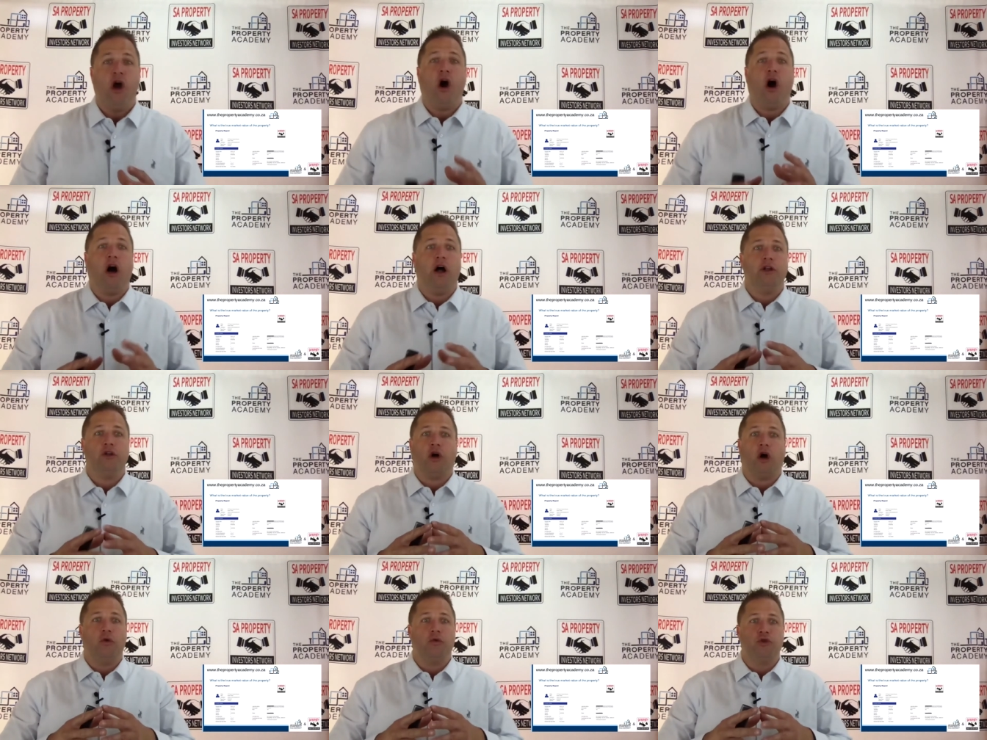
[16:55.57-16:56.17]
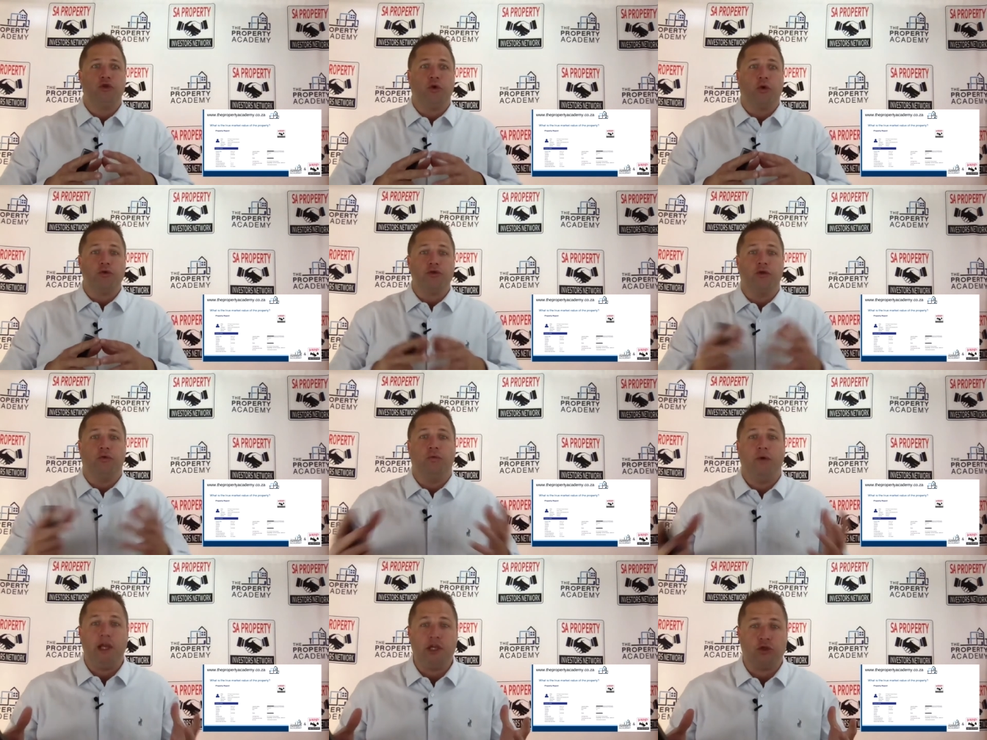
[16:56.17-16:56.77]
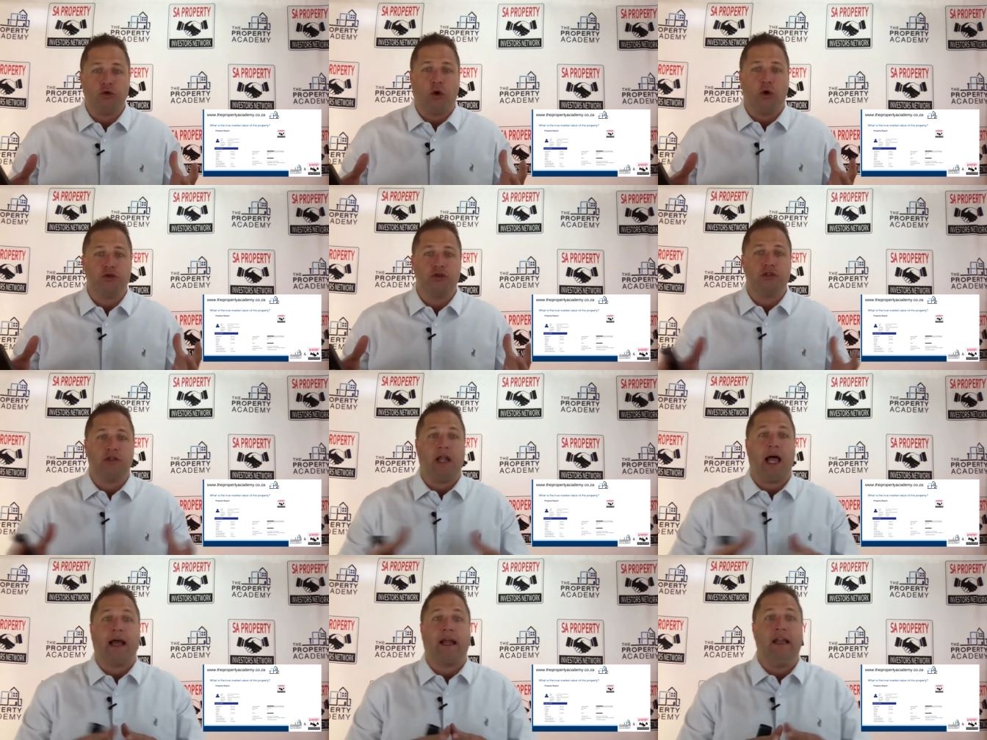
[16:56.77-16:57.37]
are, are tools and
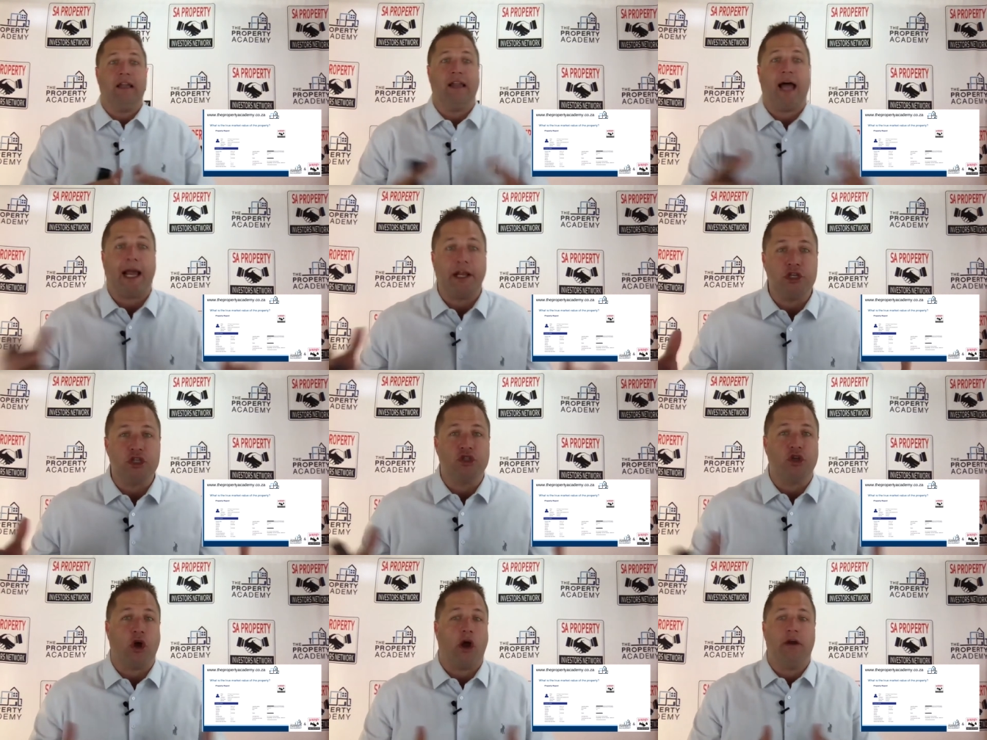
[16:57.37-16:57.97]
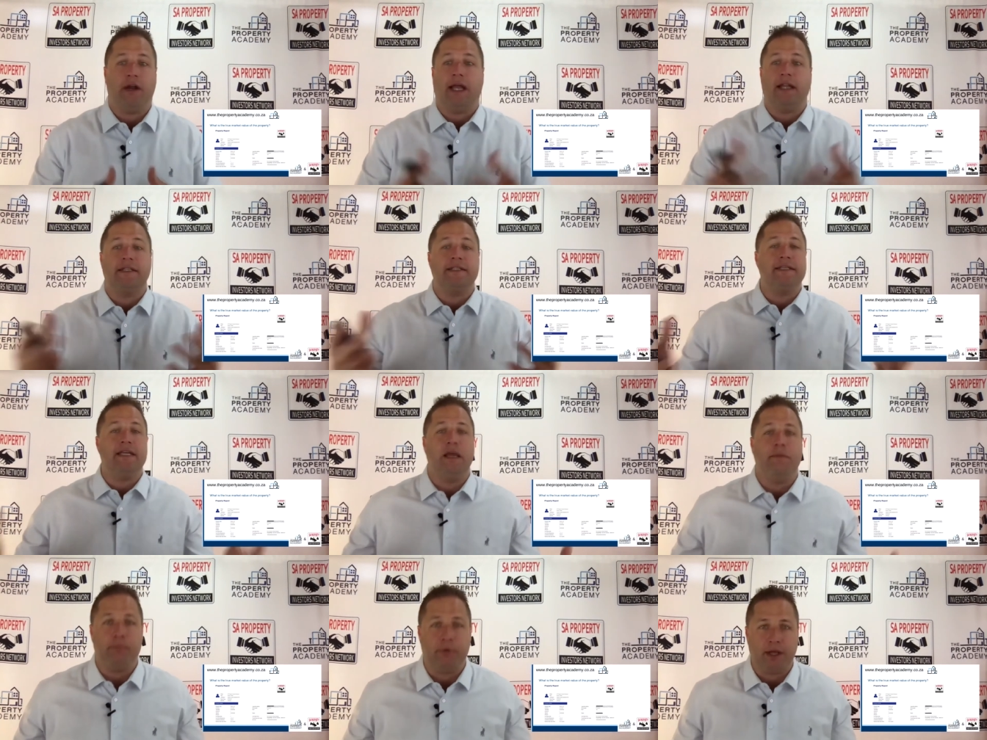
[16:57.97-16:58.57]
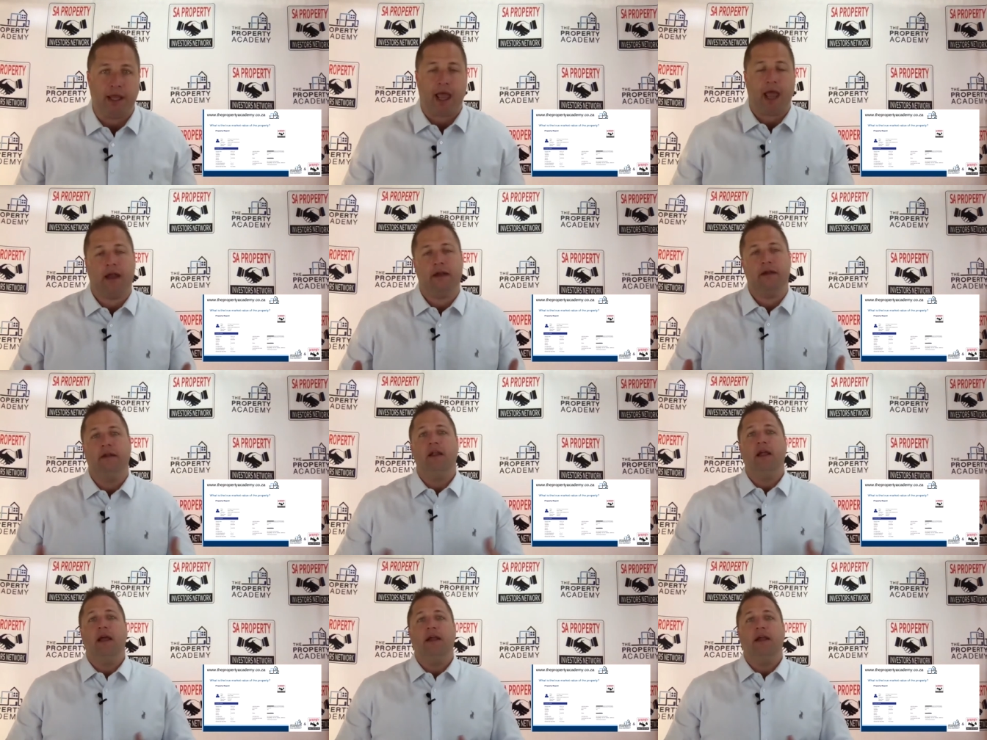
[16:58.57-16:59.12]
resources like Lightstone and TPN.